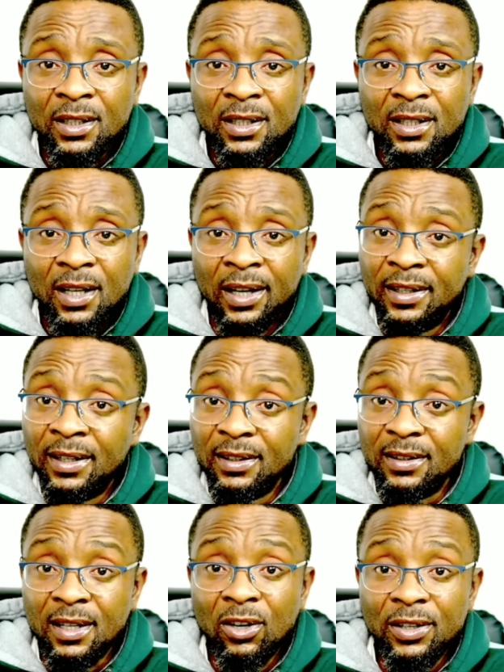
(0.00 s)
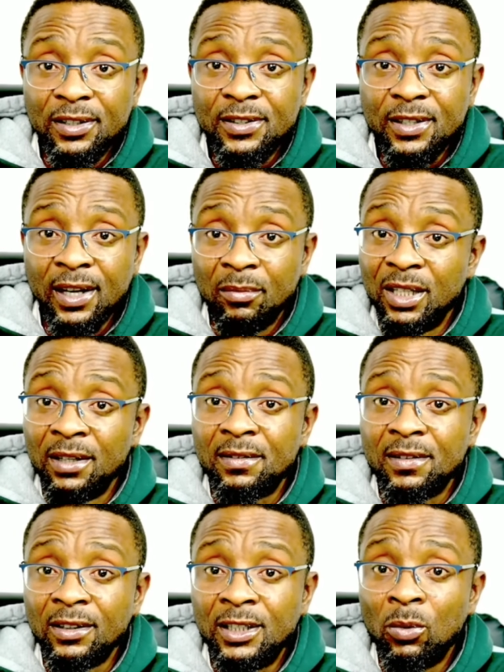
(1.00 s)
And then the terrorists came. He
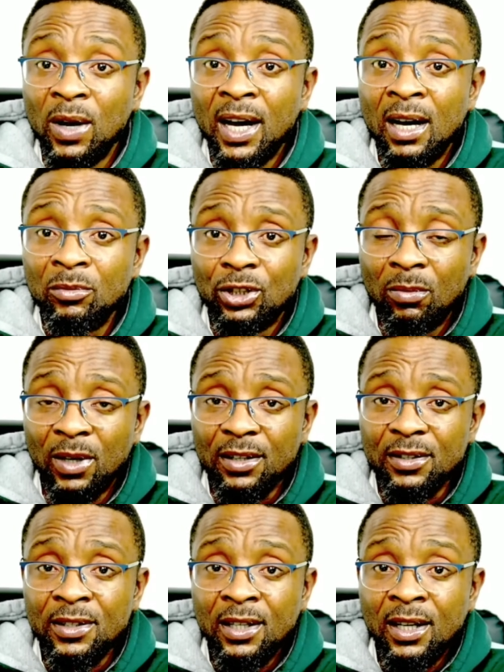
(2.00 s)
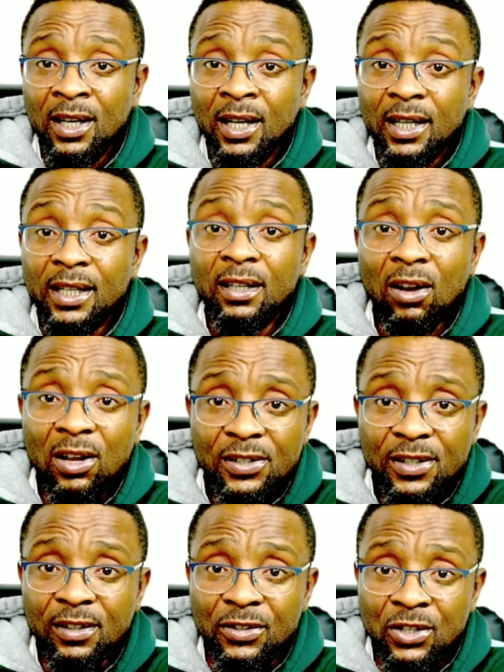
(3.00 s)
thought they were armed robbers. He lost
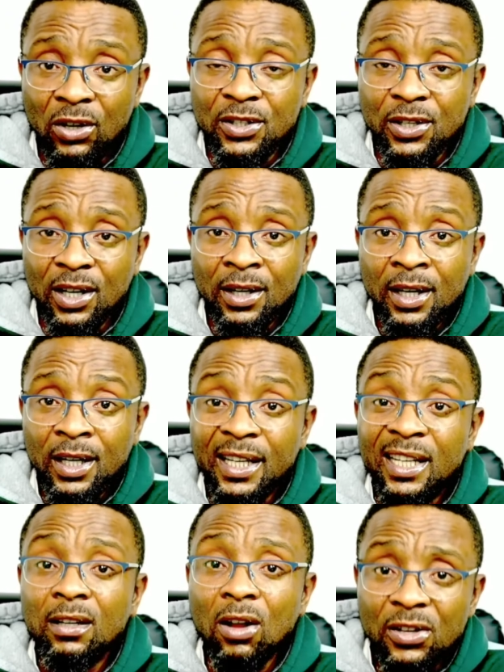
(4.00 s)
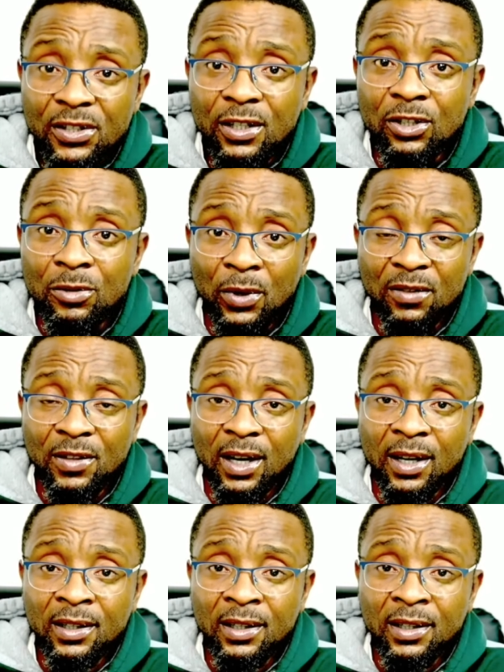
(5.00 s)
his daughter. He lost his brother.